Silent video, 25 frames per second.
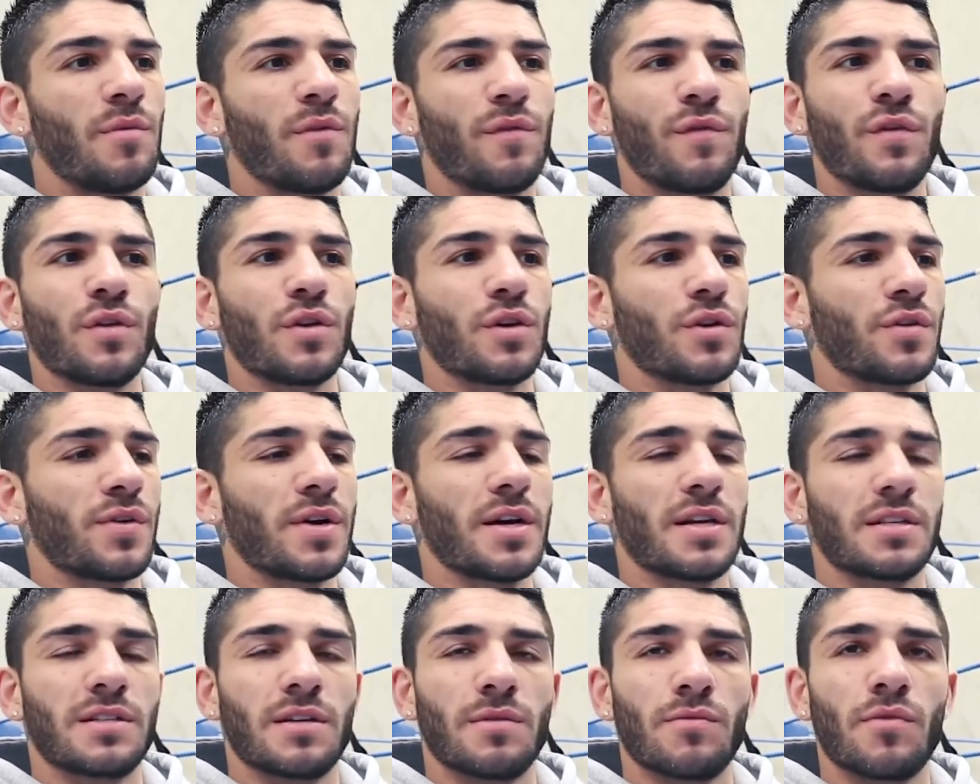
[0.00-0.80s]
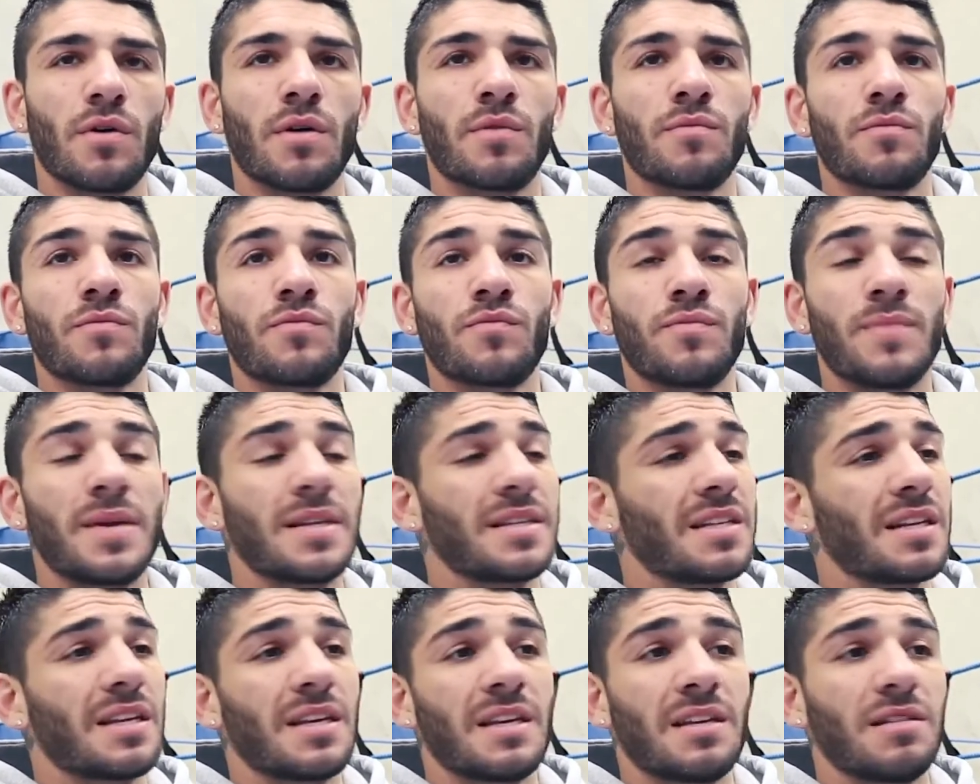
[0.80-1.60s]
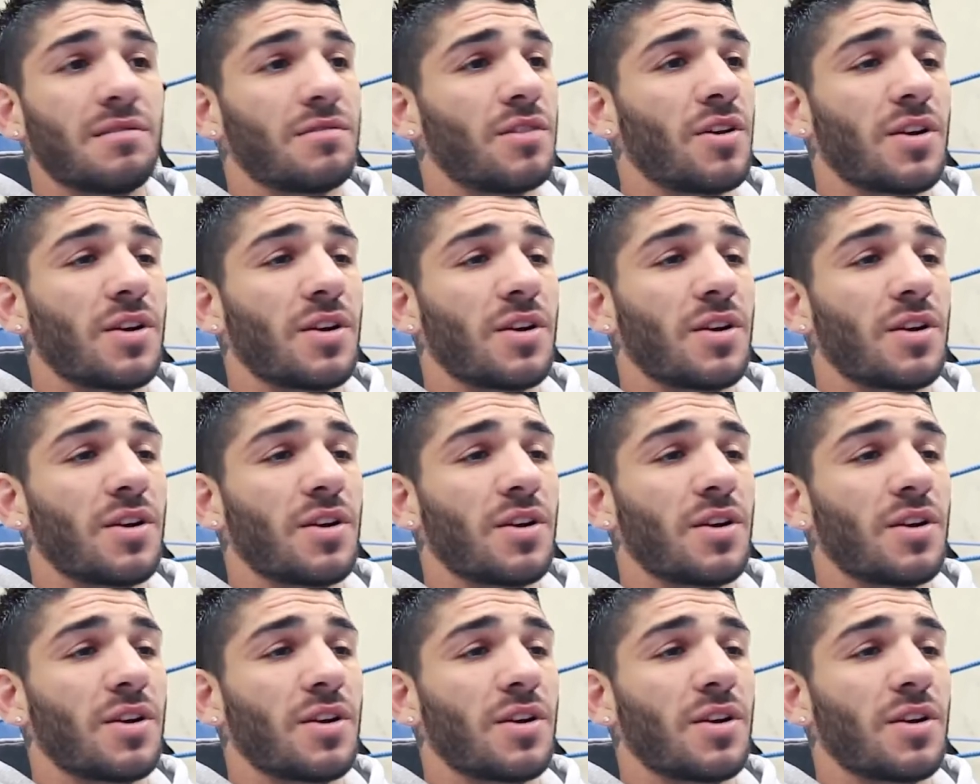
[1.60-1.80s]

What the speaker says: We're feeling grouse. I'm mentally,